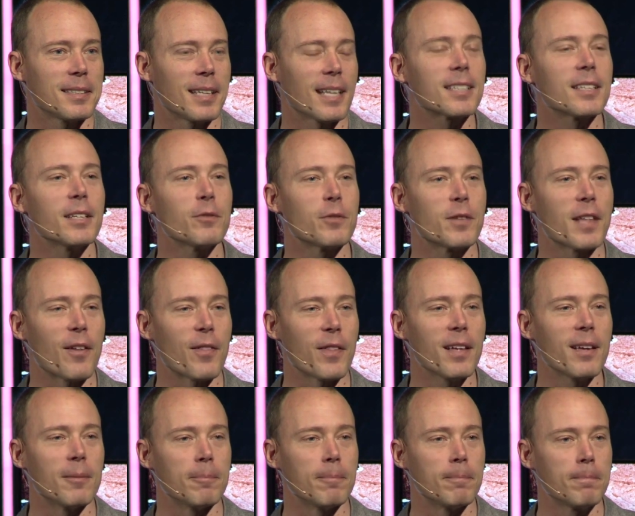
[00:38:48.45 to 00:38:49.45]
I can live without
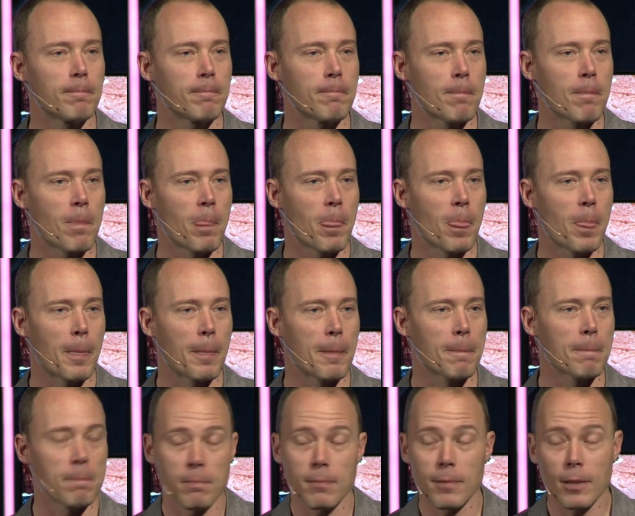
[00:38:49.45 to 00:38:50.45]
them.
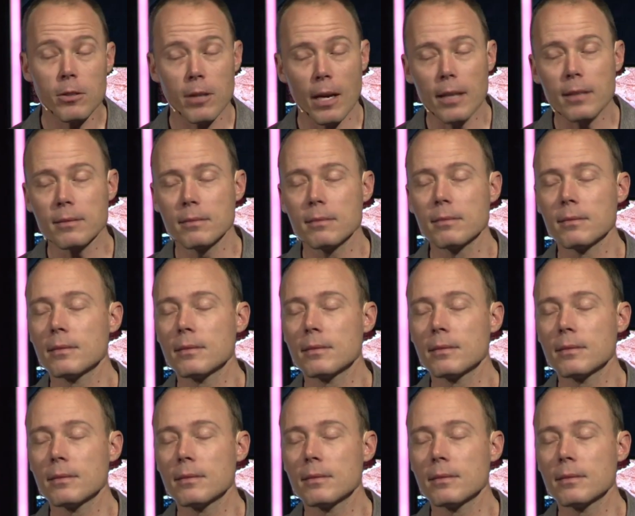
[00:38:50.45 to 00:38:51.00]
Okay.